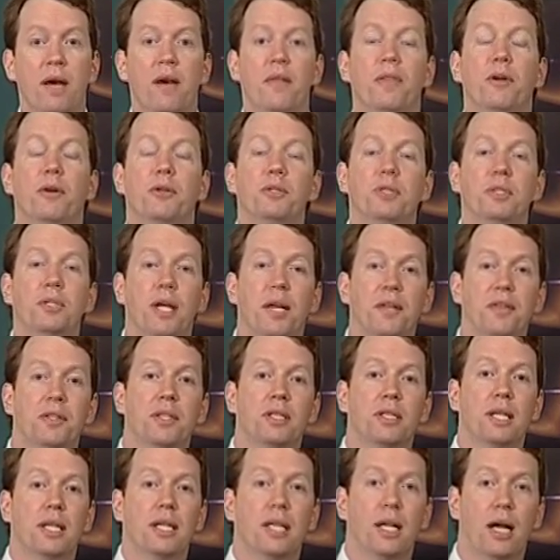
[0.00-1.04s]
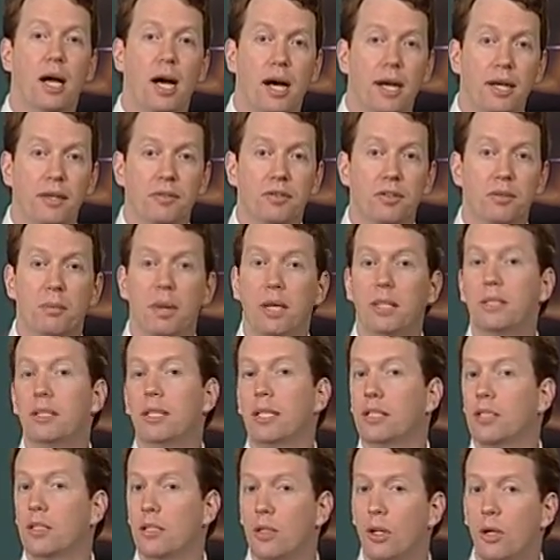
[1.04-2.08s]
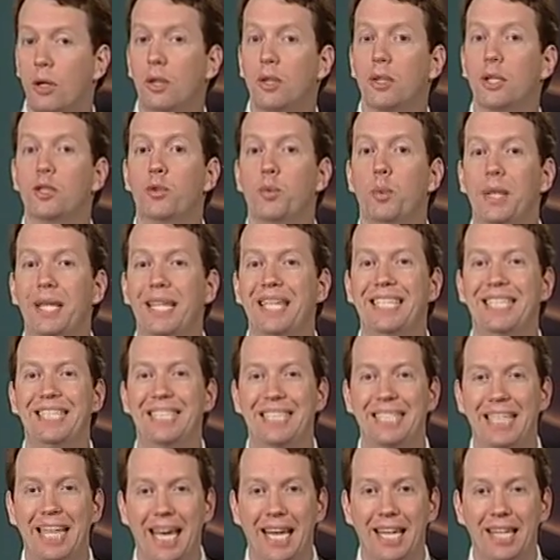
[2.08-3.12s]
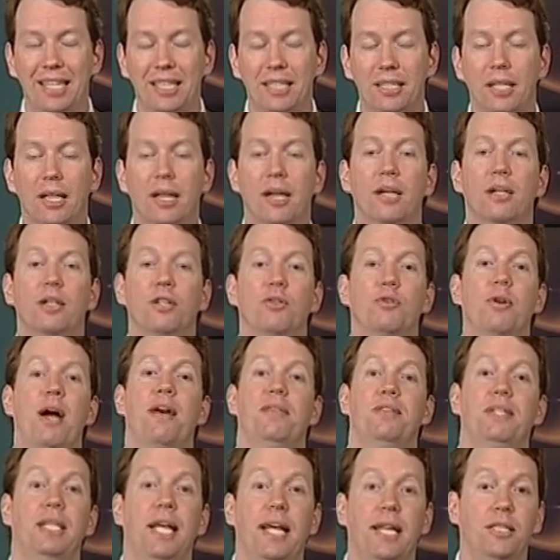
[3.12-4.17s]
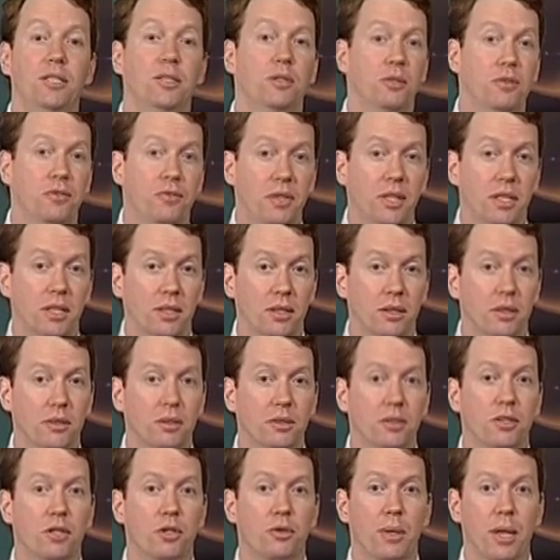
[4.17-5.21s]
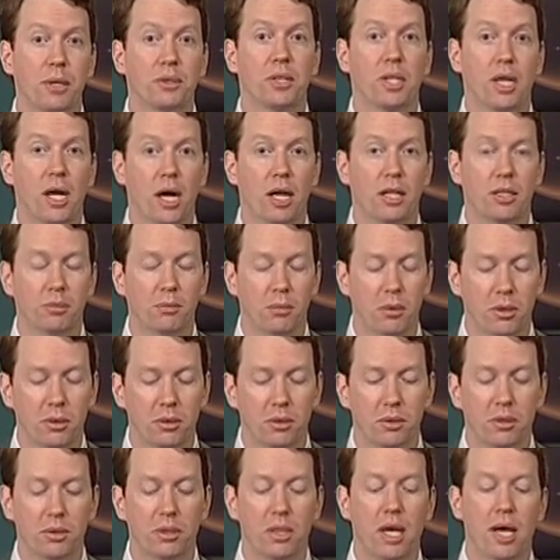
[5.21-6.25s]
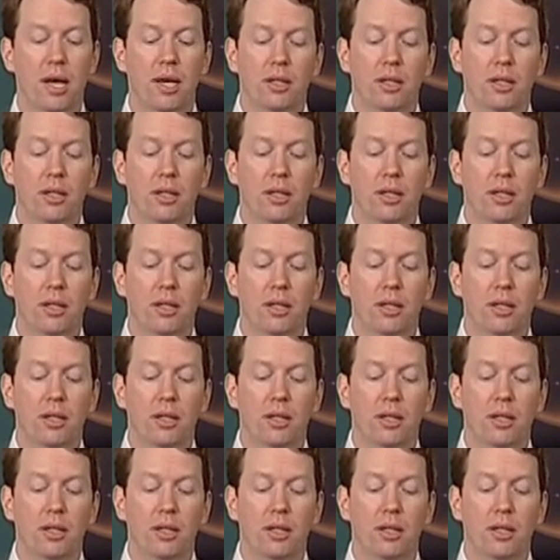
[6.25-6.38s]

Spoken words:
There is nothing that can hide from us as long as we can detect gravitational fields throughout the cosmos.